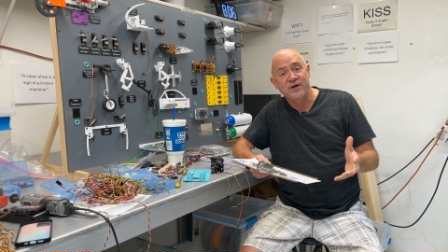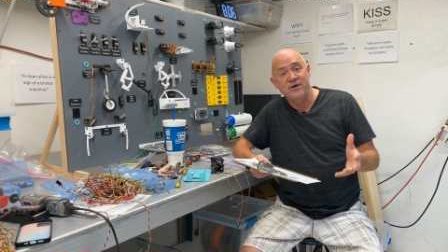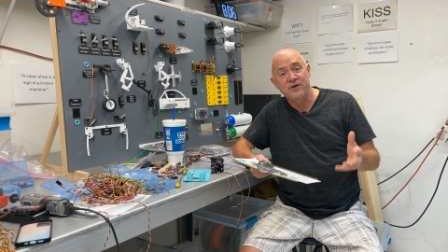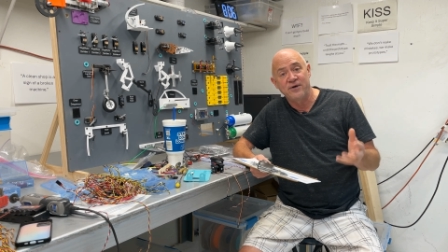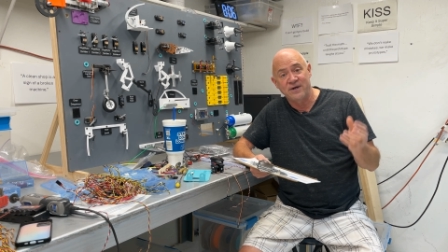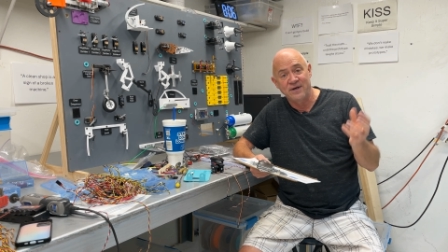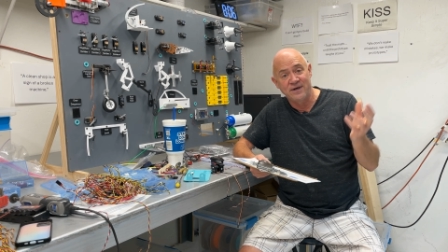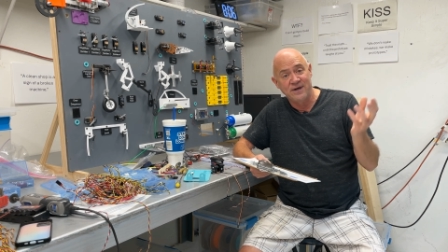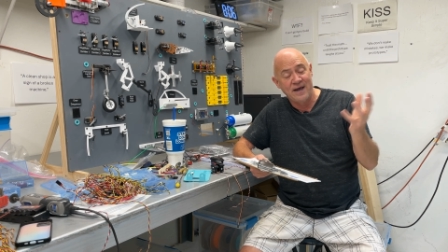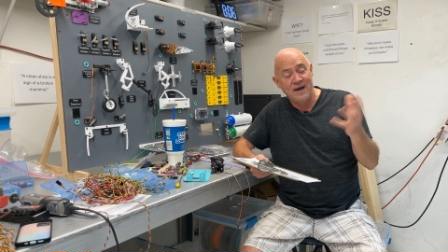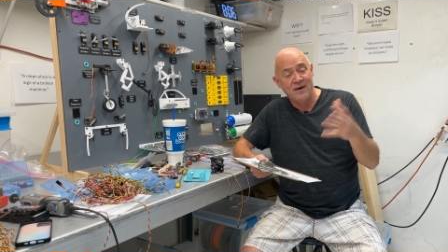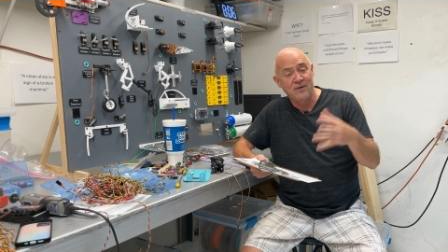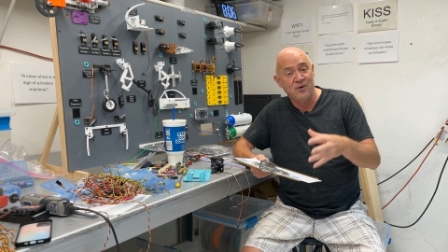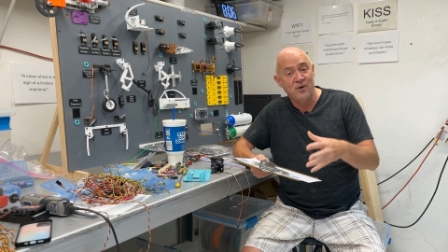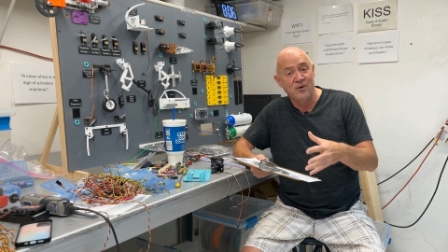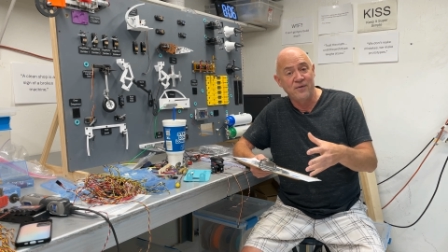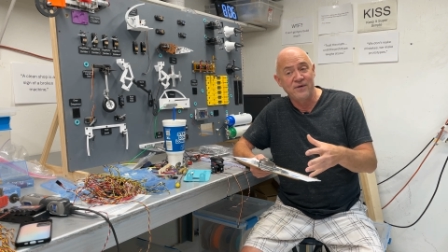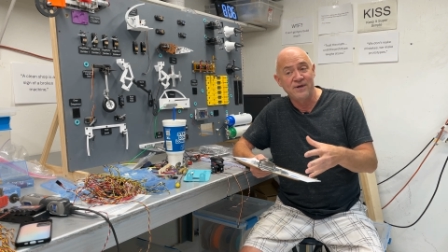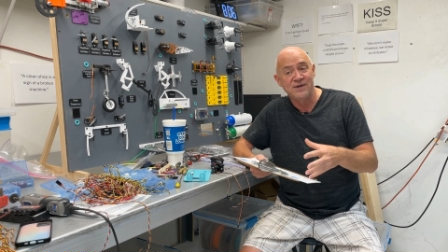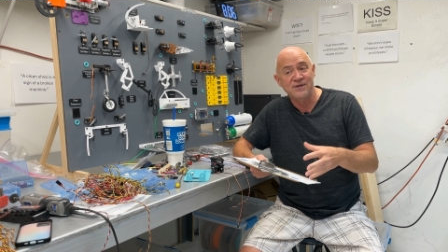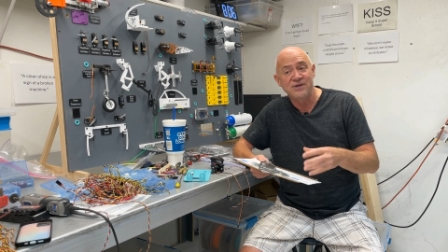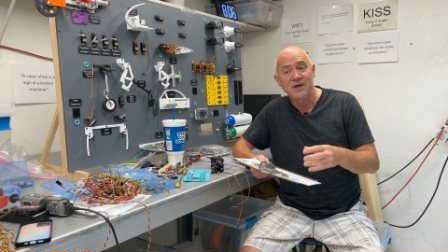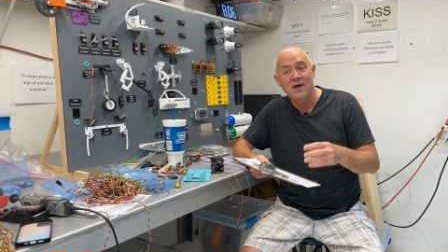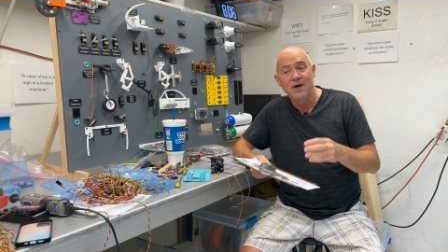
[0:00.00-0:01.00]
You can download
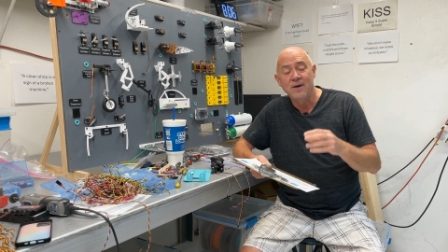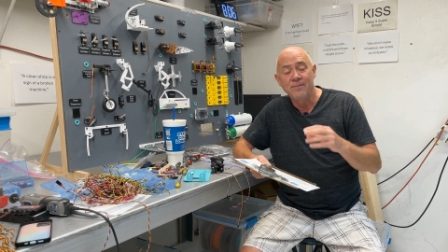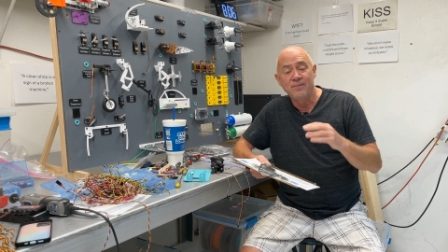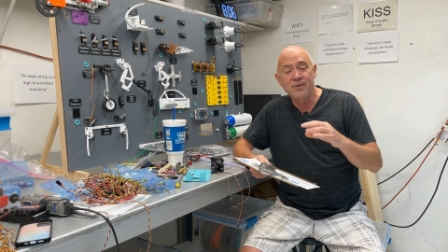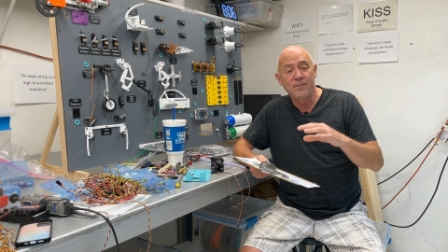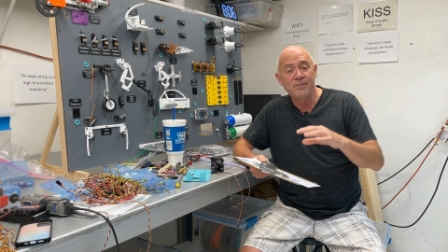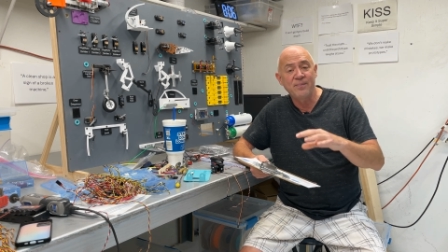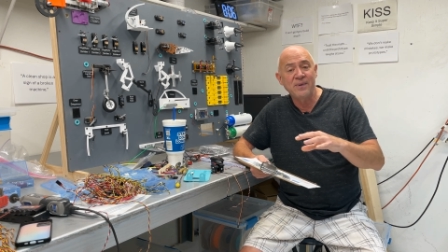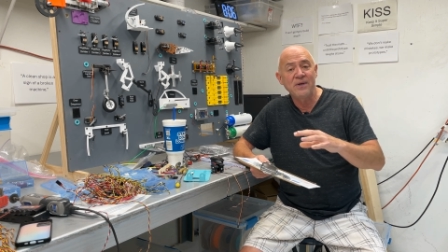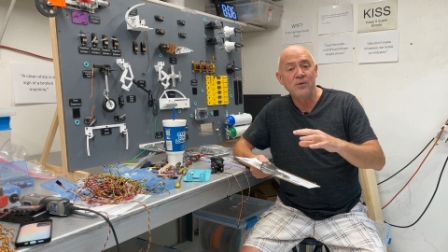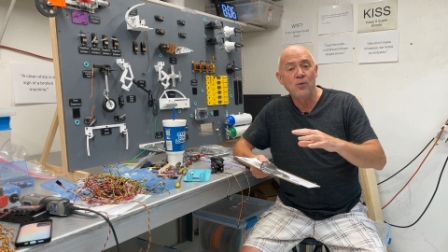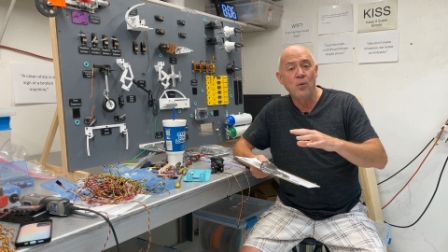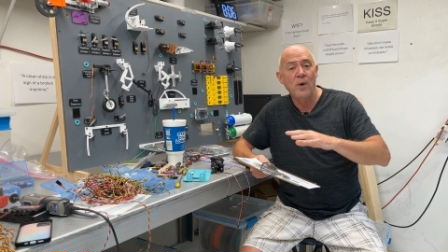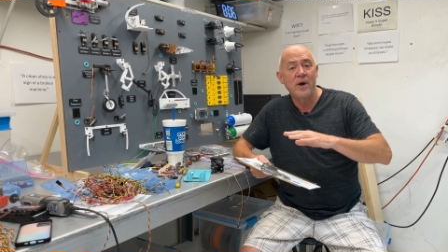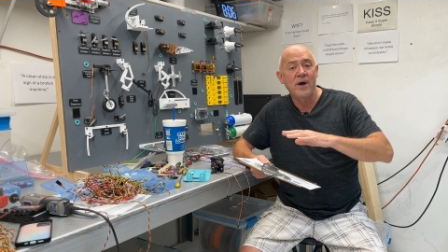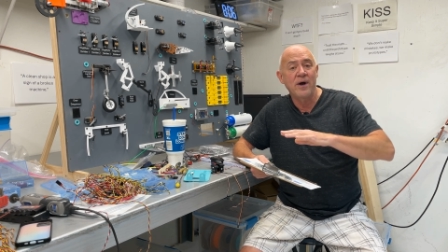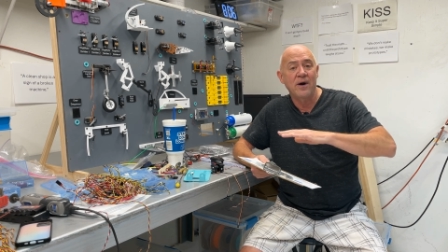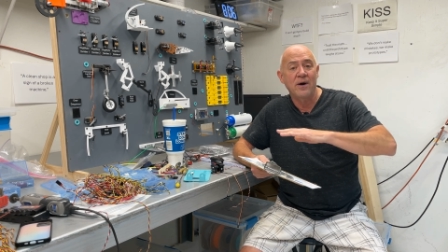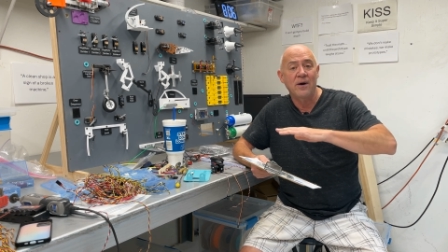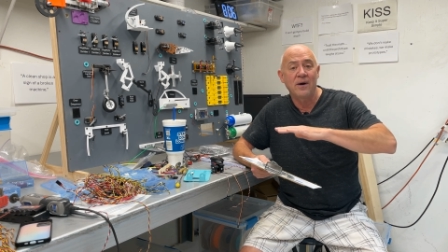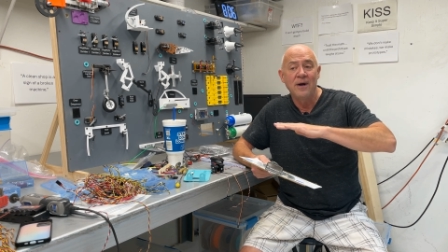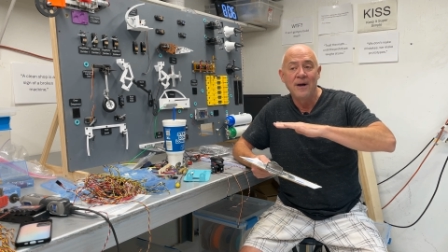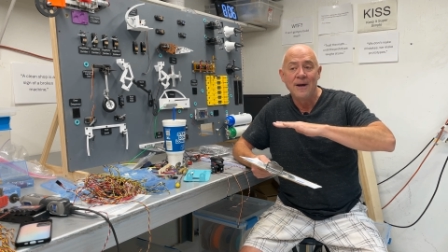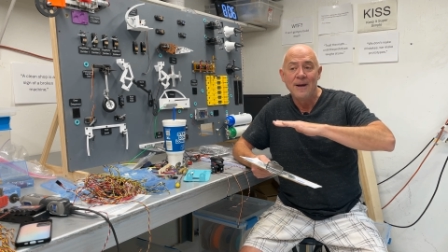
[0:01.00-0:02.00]
this, but
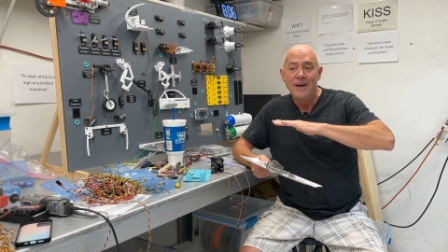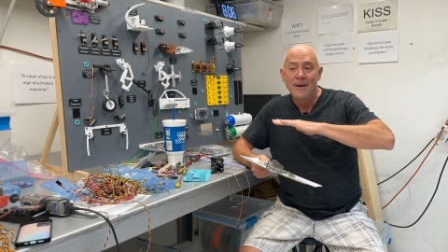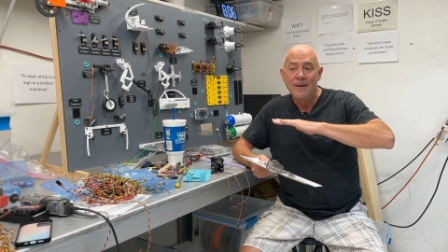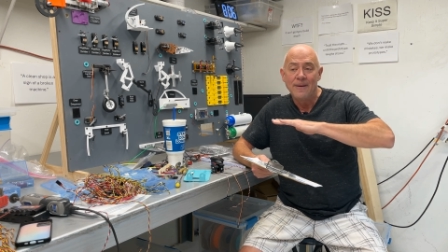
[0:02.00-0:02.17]
beware,